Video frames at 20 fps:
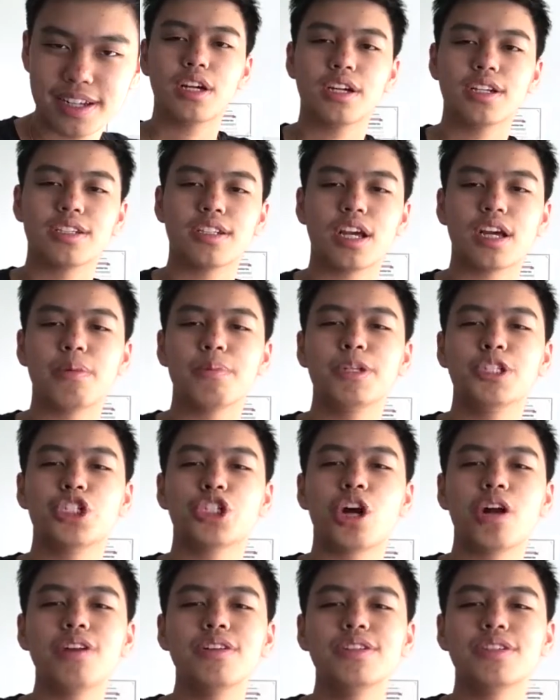Because,
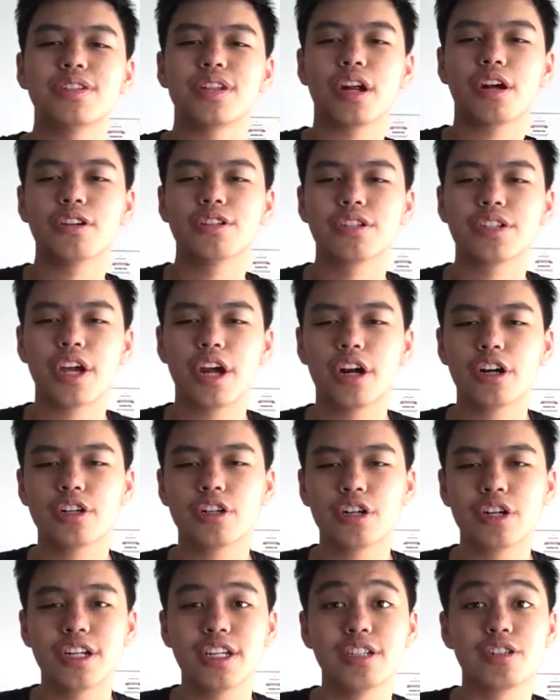Charlize Theron's
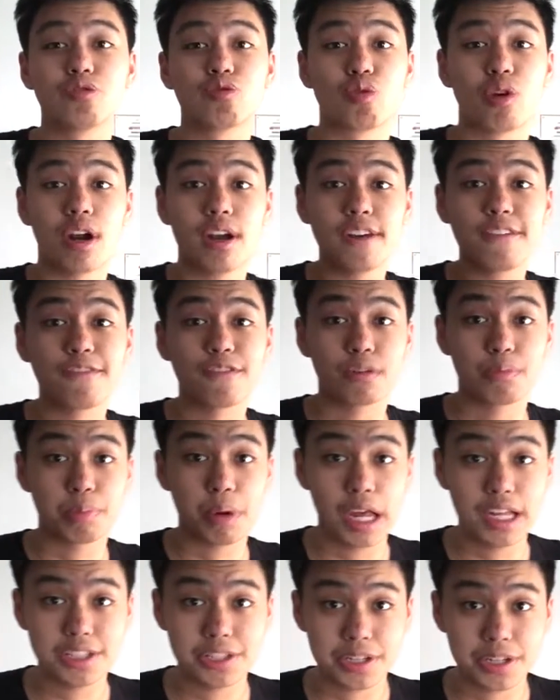character is running for
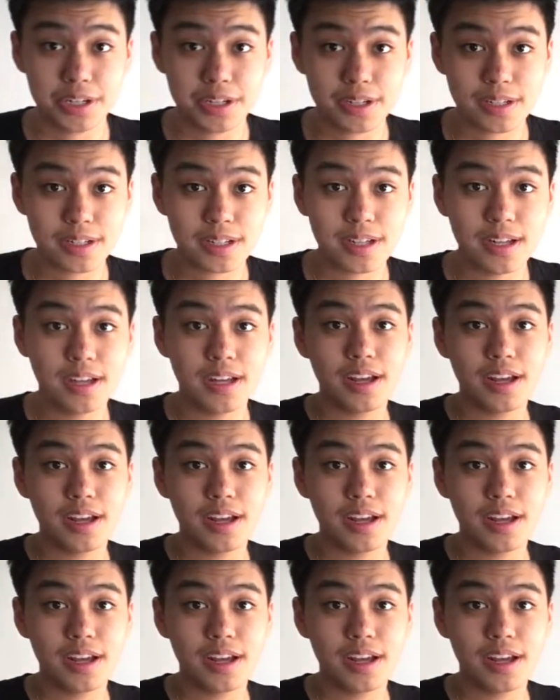president,